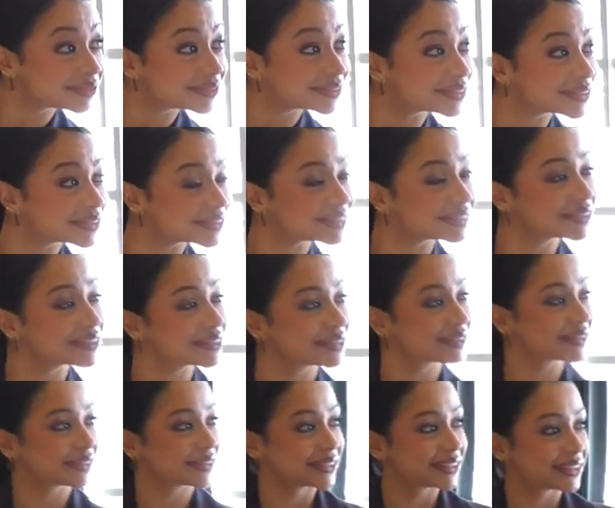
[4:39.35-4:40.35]

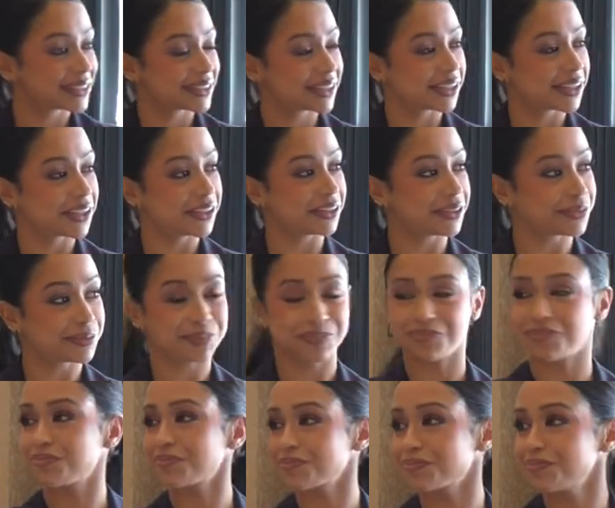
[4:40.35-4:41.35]

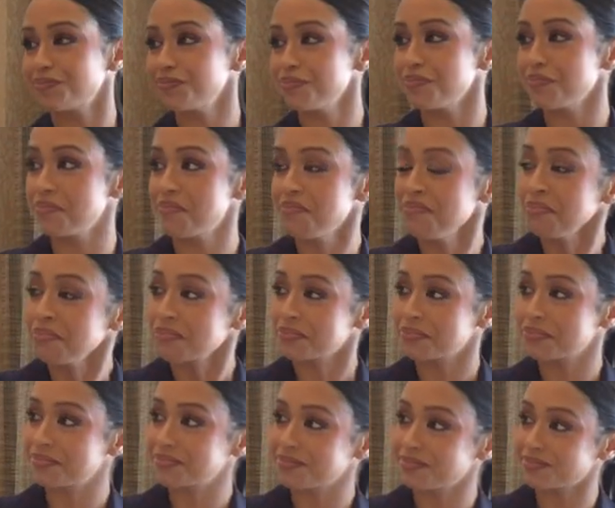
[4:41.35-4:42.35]

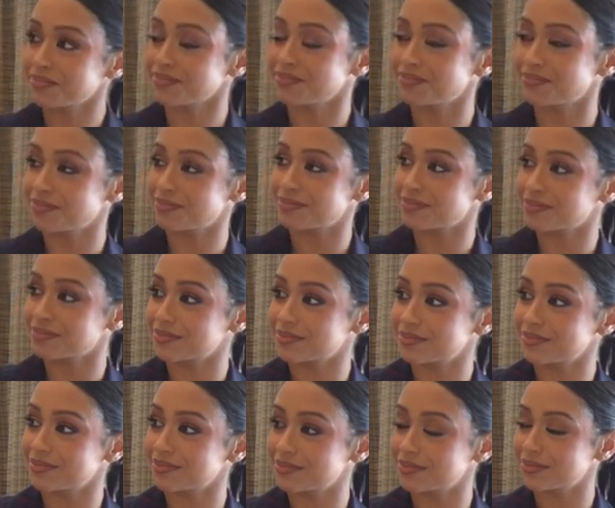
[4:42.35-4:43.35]

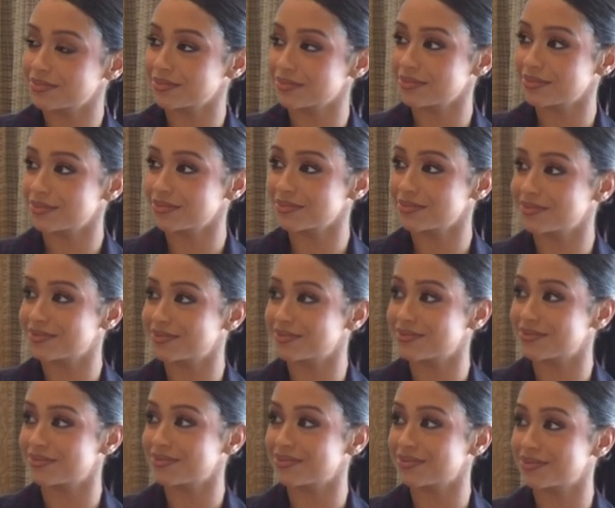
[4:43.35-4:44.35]

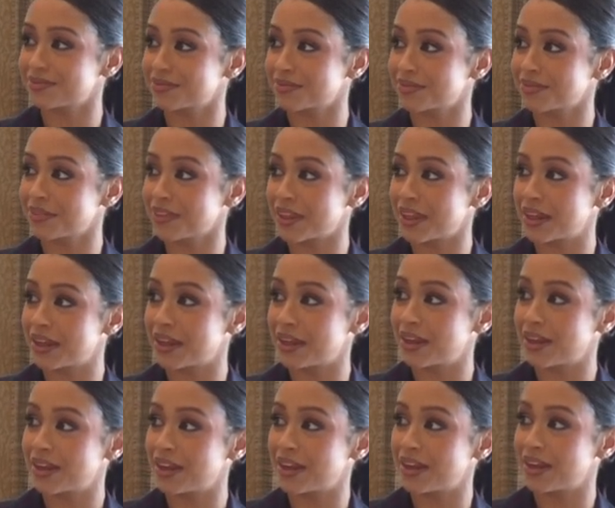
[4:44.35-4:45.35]

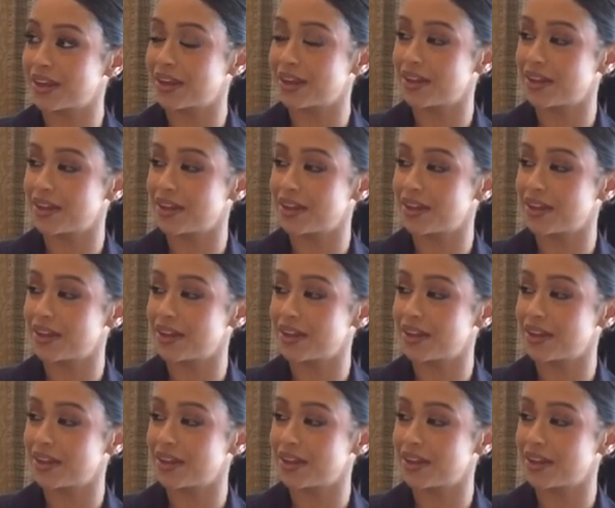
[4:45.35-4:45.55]
The person shown says nothing.